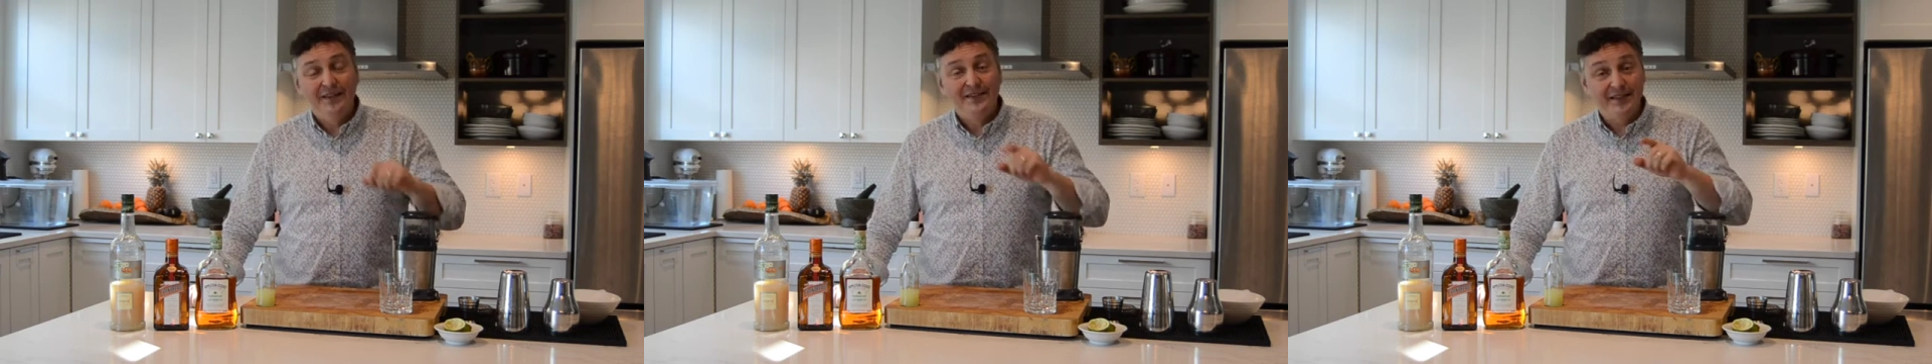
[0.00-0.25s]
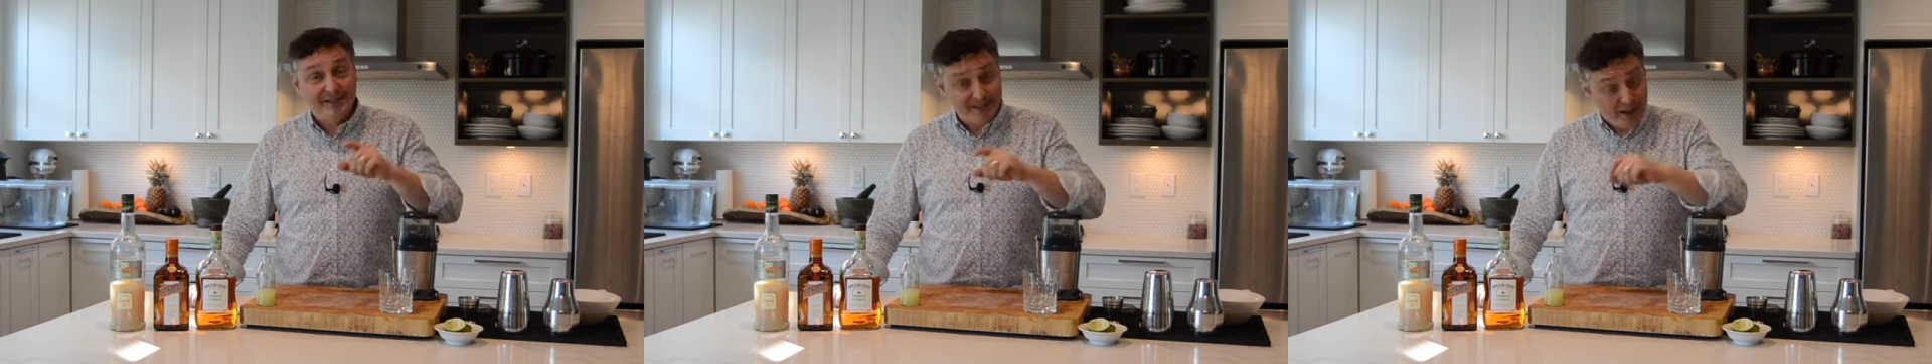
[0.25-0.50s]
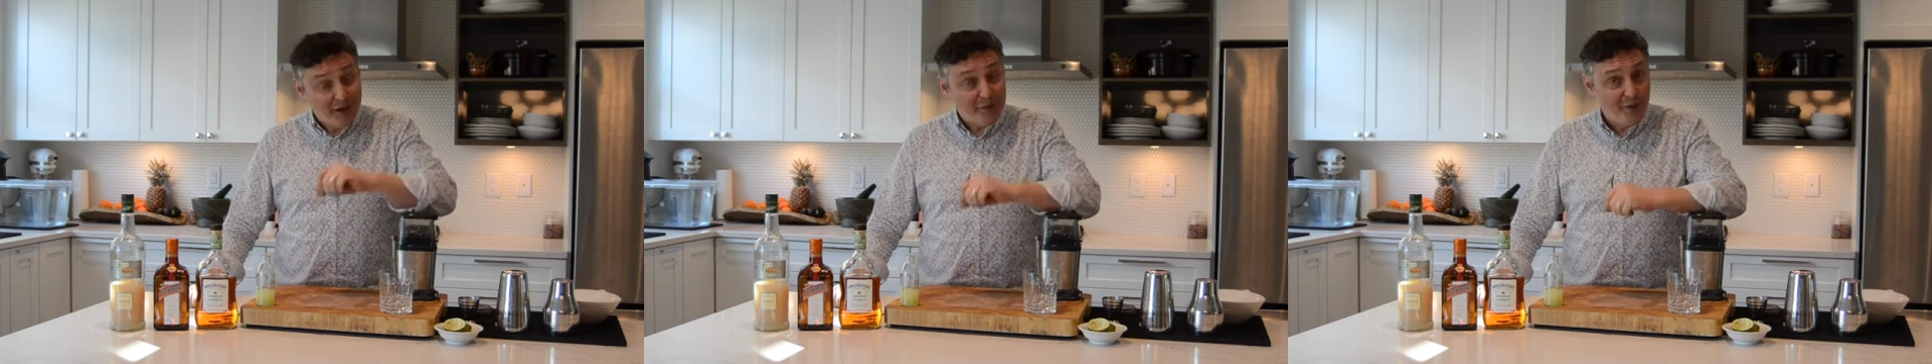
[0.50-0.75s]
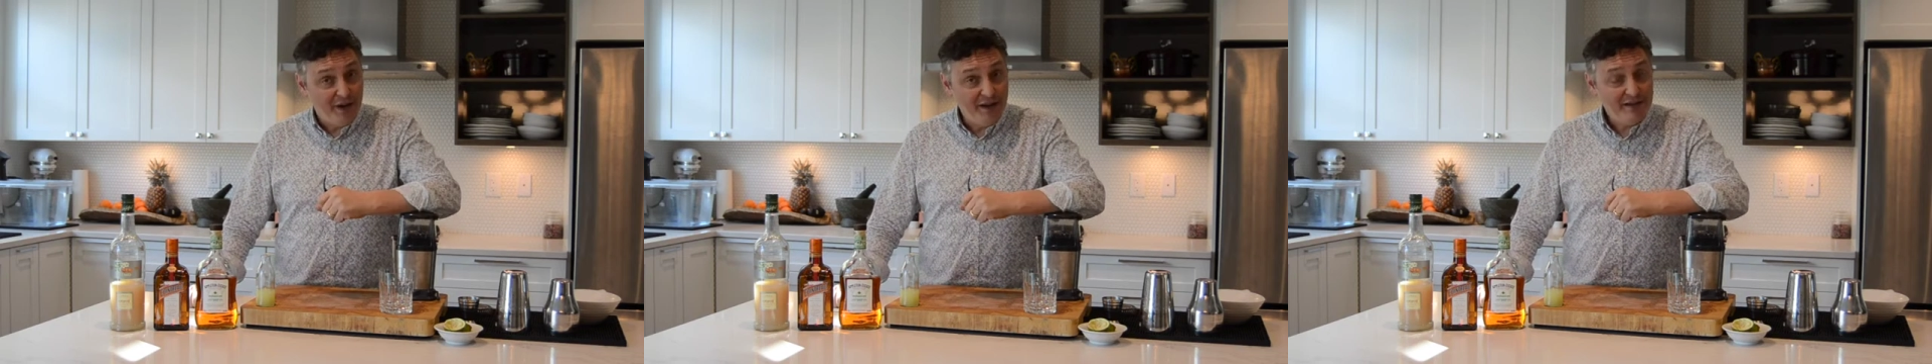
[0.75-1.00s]
To
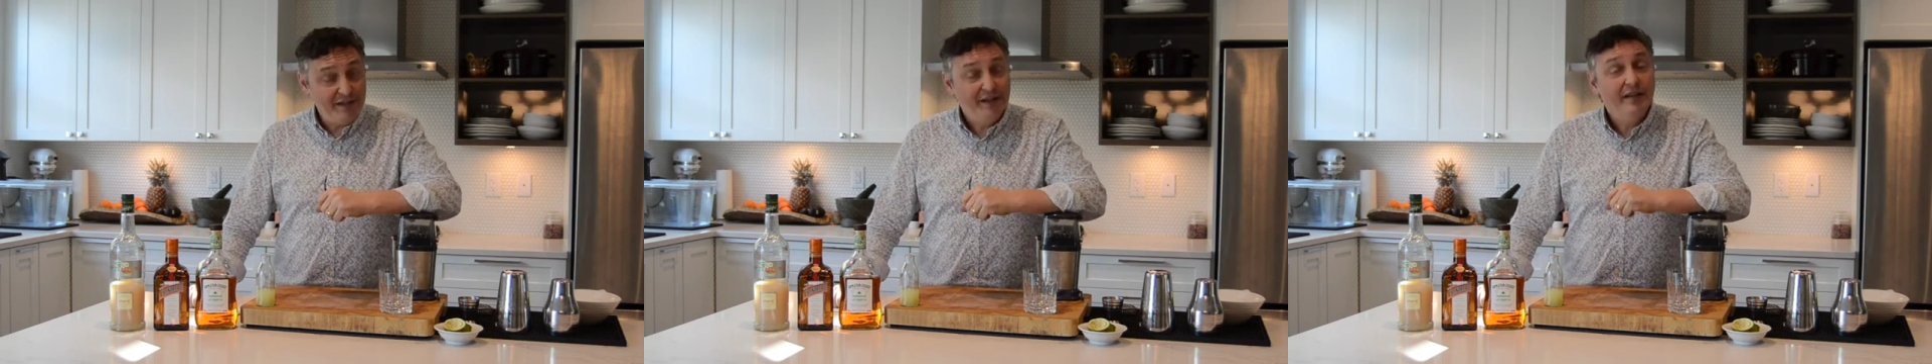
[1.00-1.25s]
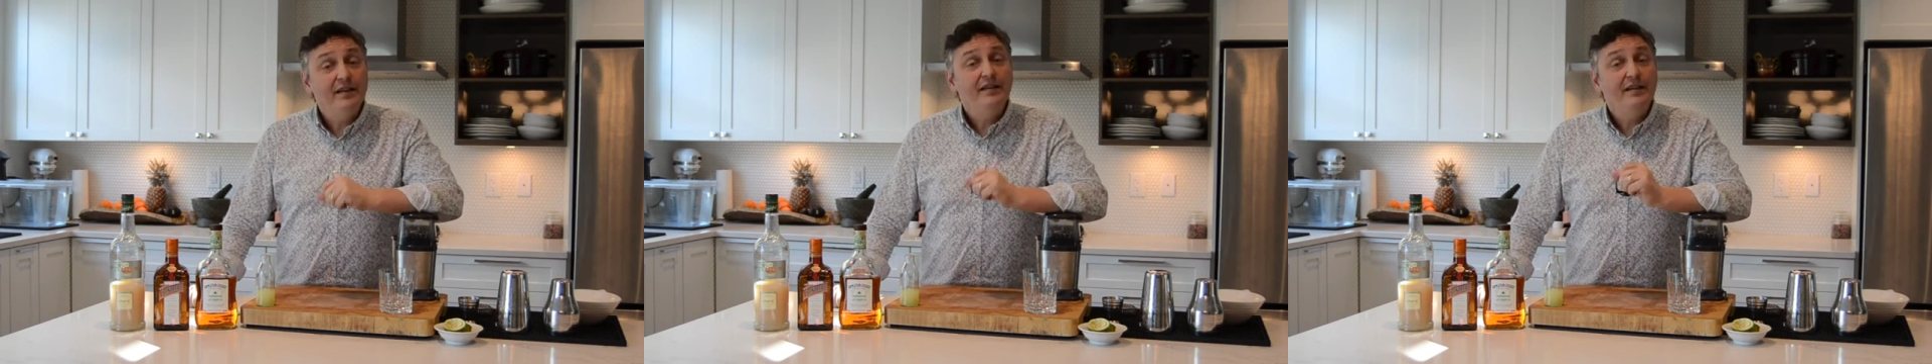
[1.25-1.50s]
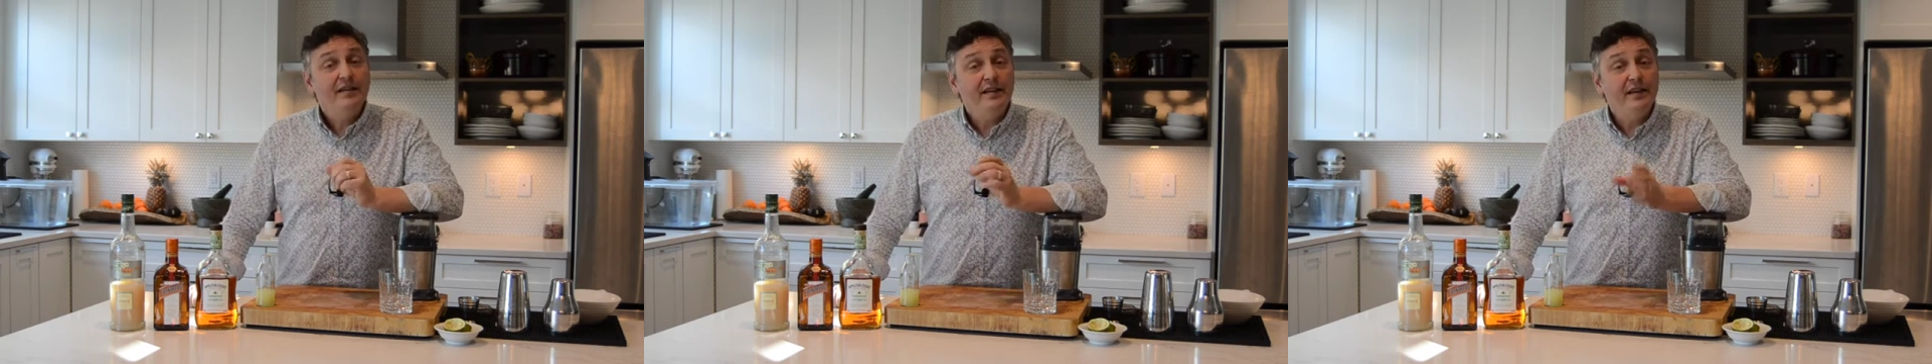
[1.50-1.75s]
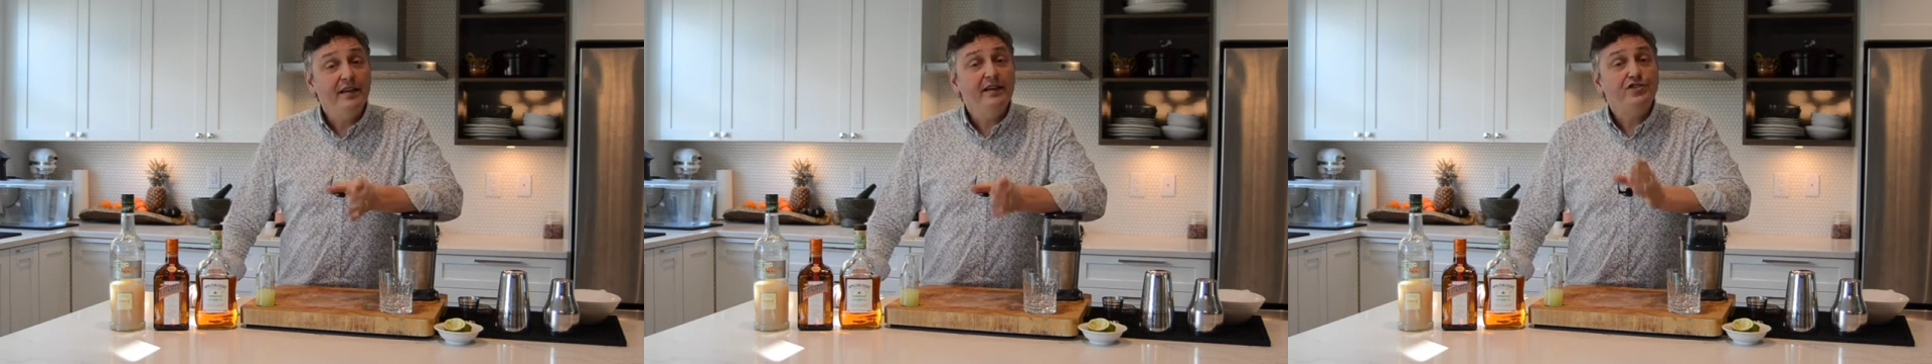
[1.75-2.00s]
celebrate,
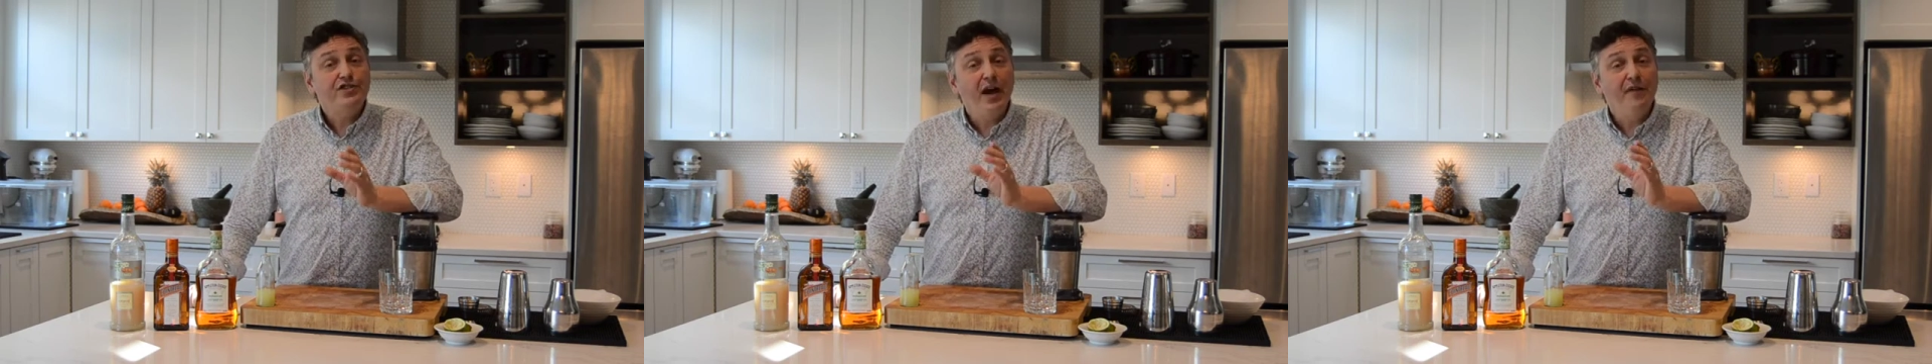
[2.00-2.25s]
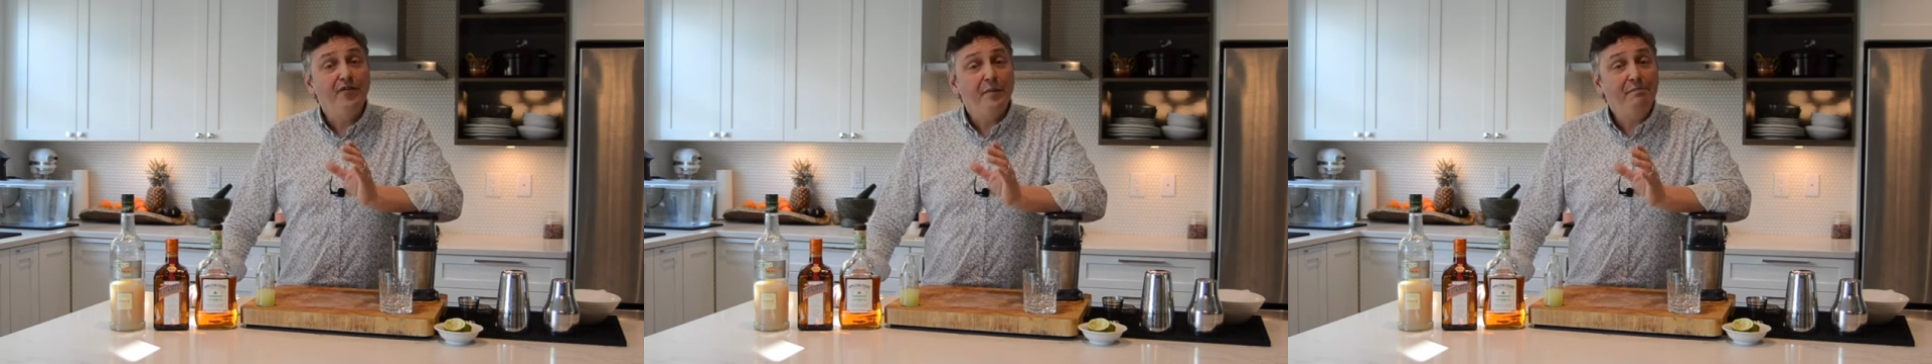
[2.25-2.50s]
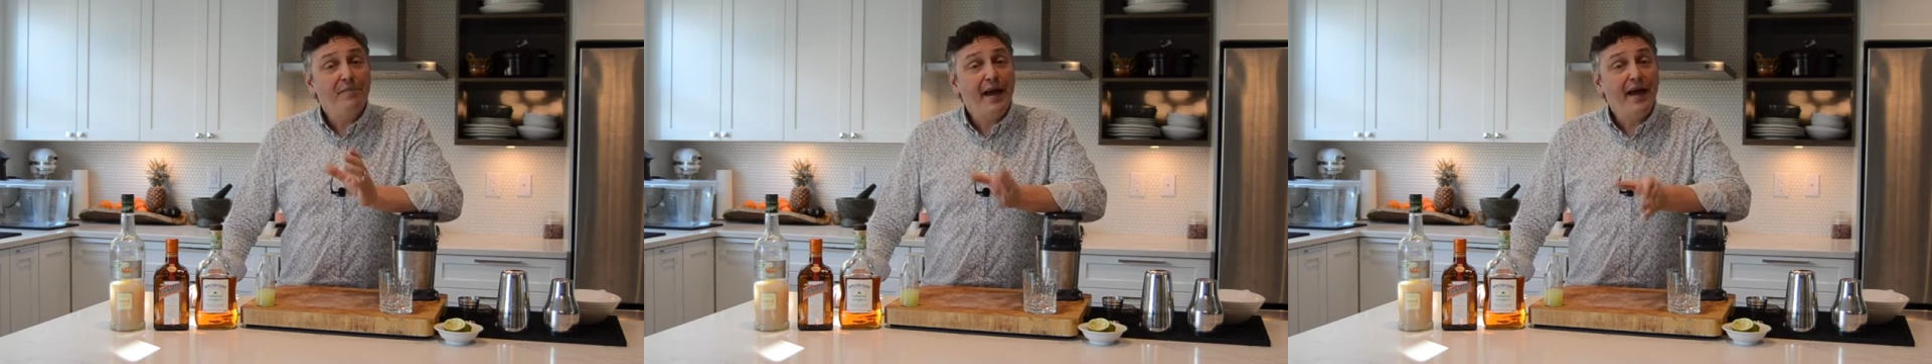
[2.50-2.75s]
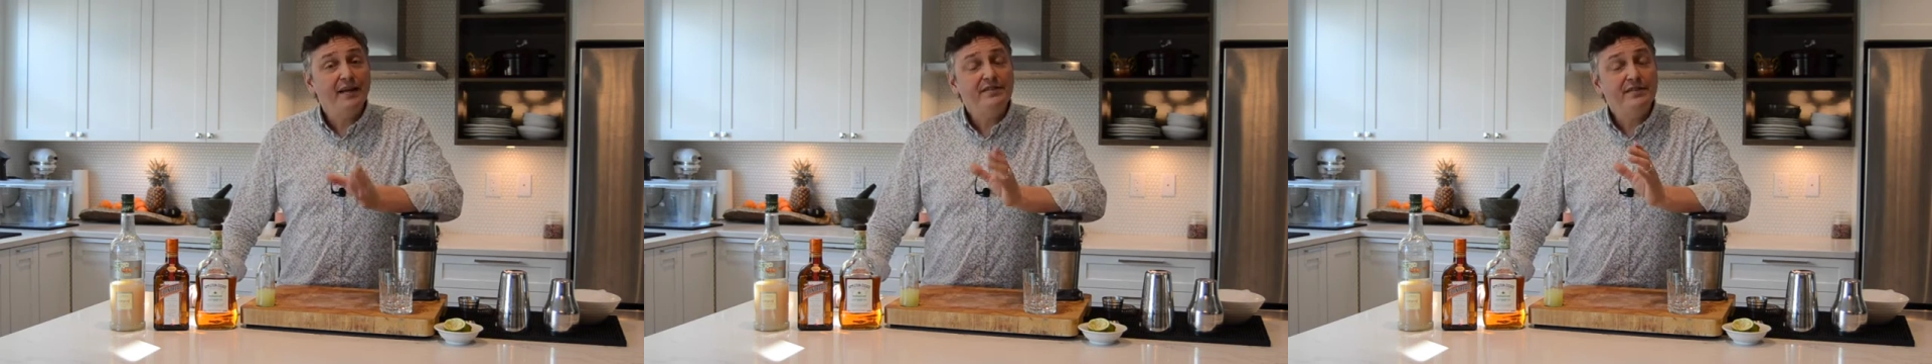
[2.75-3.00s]
each of the
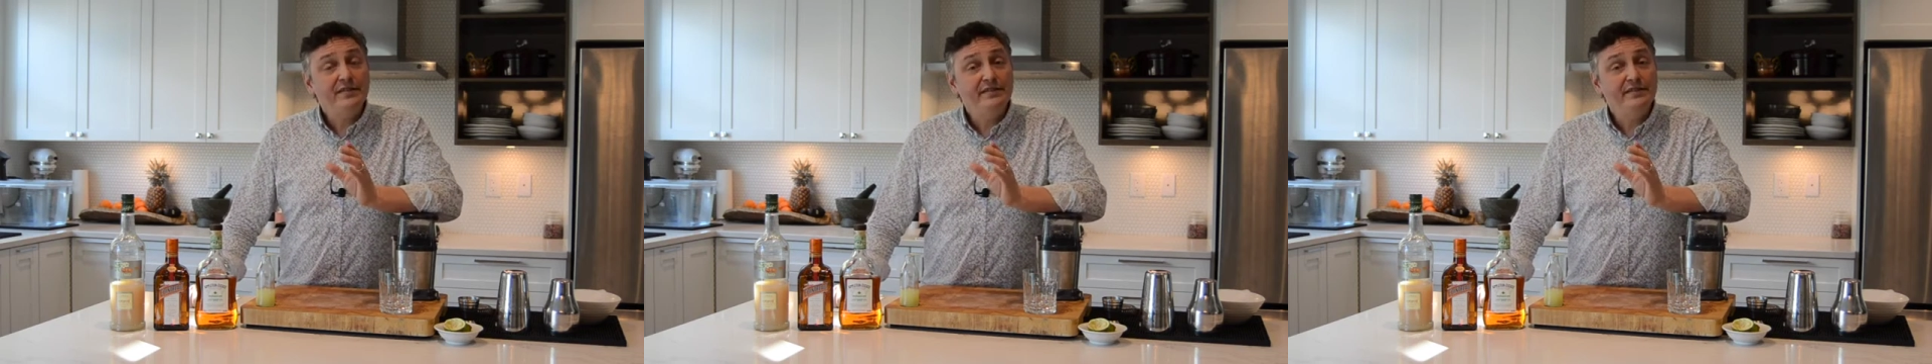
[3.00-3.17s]
past